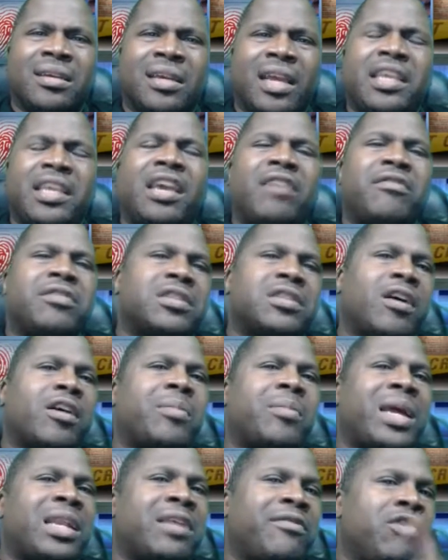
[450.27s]
Have you ever thought
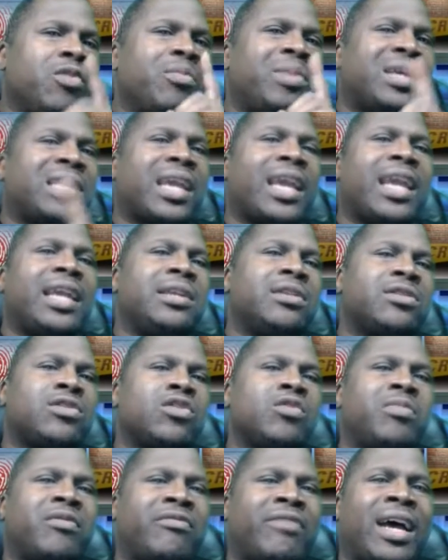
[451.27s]
about if you became the
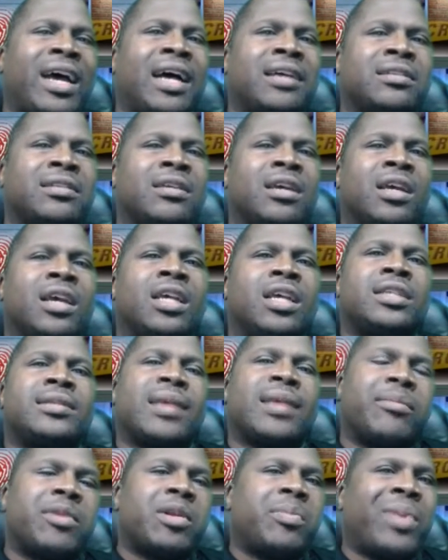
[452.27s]
supervisor,
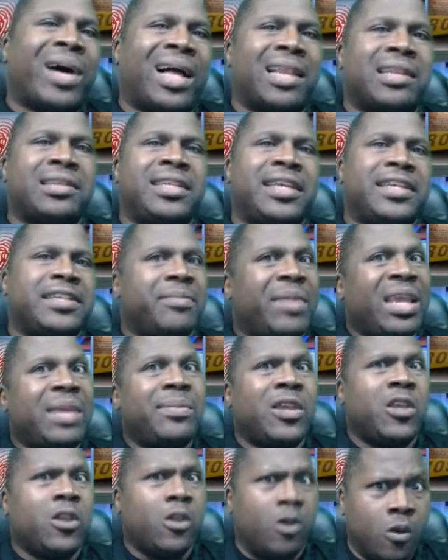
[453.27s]
some of the politics
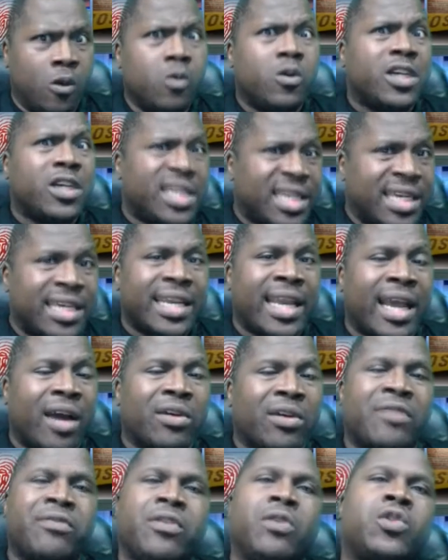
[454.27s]
maybe you could cut
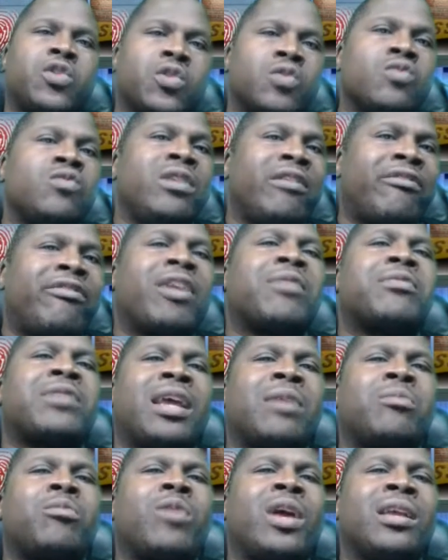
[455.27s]
out if you truly felt
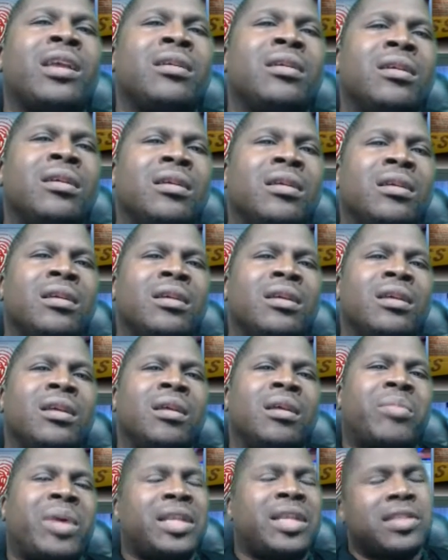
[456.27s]
that way?
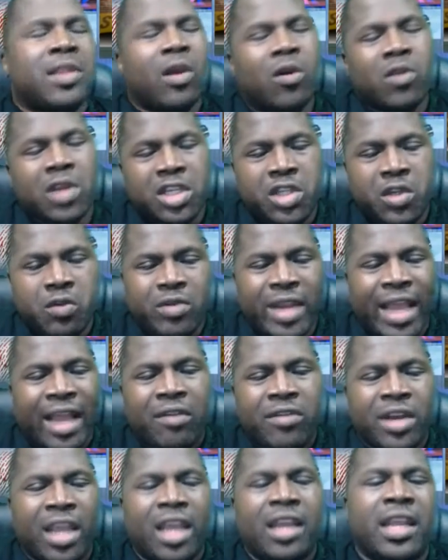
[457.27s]
But as long as you
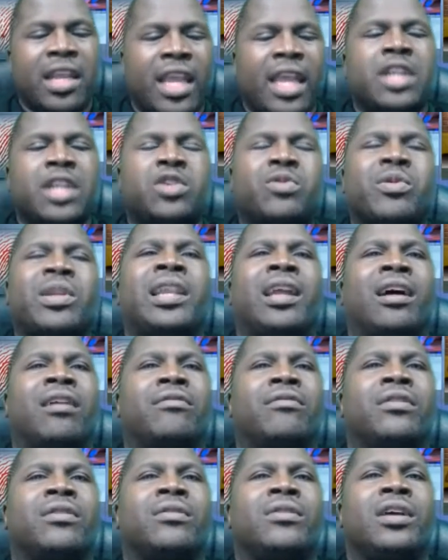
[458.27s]
down there in the entry
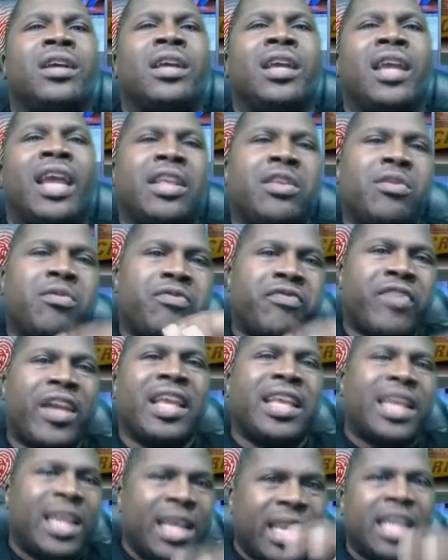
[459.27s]
level and you
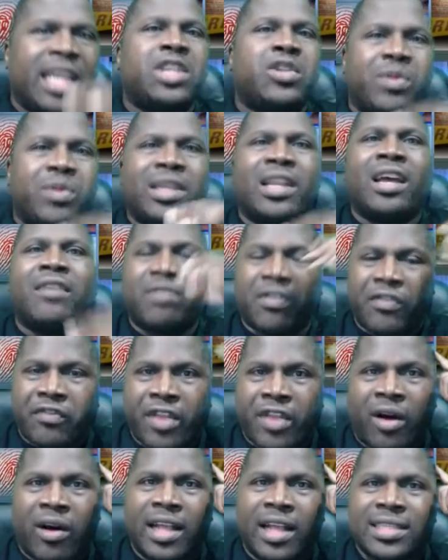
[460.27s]
thinking entry level
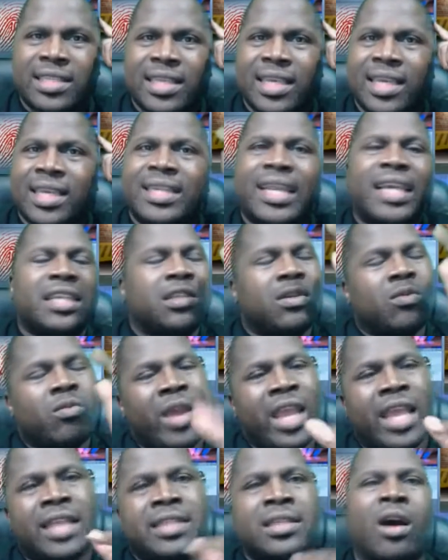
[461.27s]
thoughts, that's the
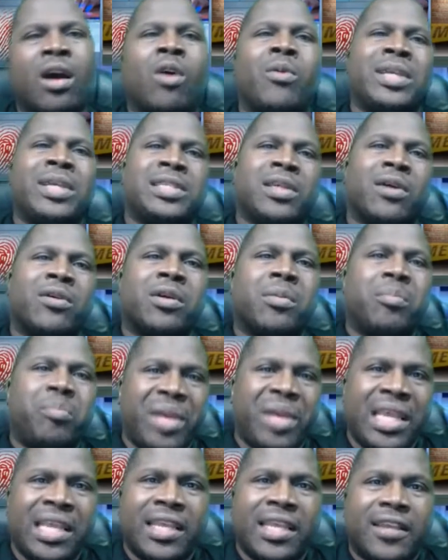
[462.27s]
way it's always going to
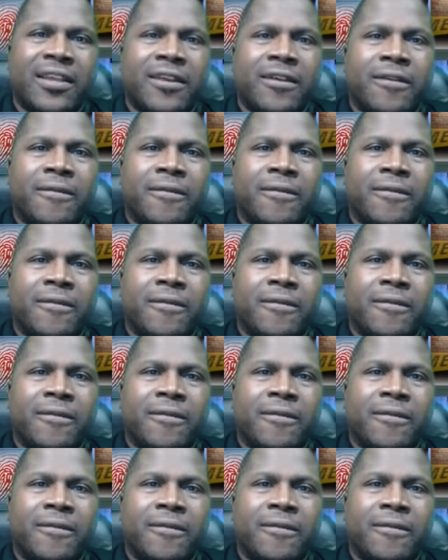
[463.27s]
be.